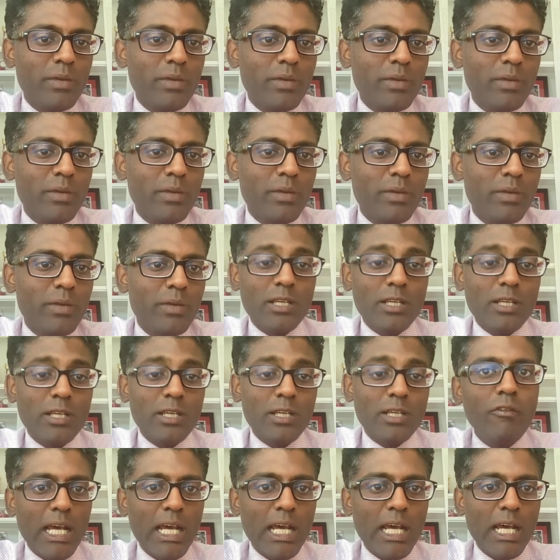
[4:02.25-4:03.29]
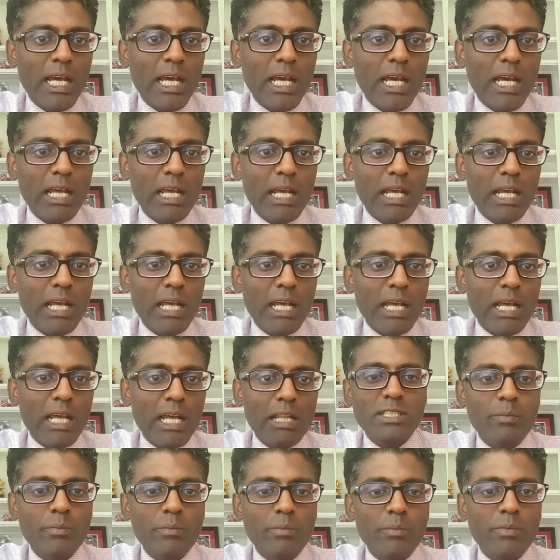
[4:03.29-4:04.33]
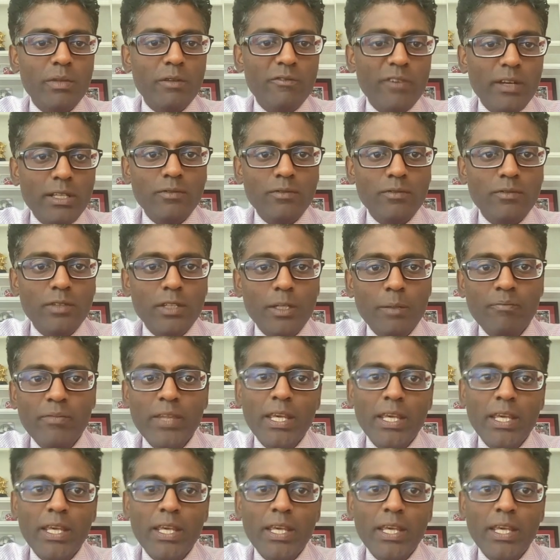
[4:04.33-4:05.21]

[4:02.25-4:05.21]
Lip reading: Because they don't have the offensive talent. So they have to step up defensively.